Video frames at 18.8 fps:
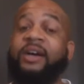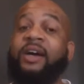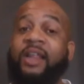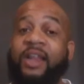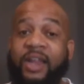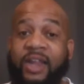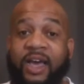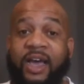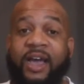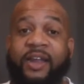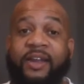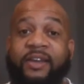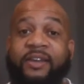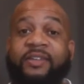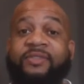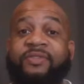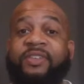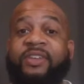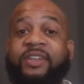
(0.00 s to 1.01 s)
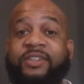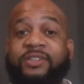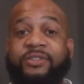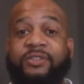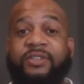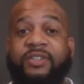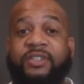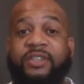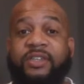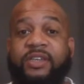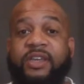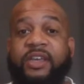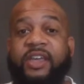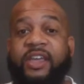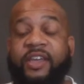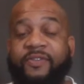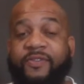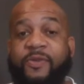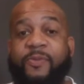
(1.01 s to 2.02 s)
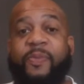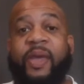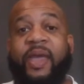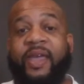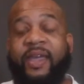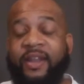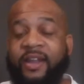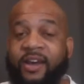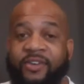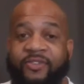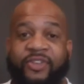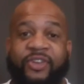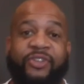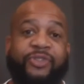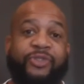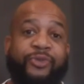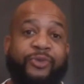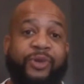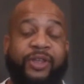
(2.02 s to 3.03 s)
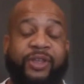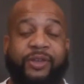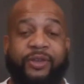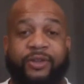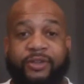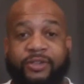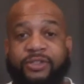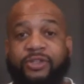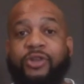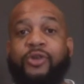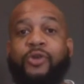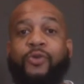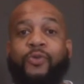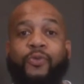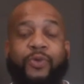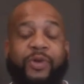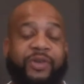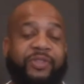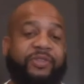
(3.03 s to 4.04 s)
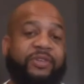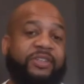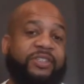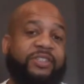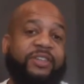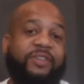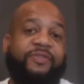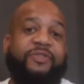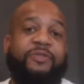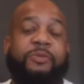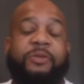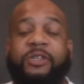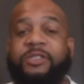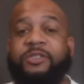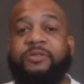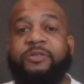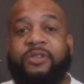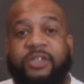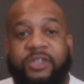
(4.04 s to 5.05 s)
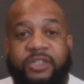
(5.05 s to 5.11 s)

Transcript: a lot of interest if you pay it off in three years, whereas if you just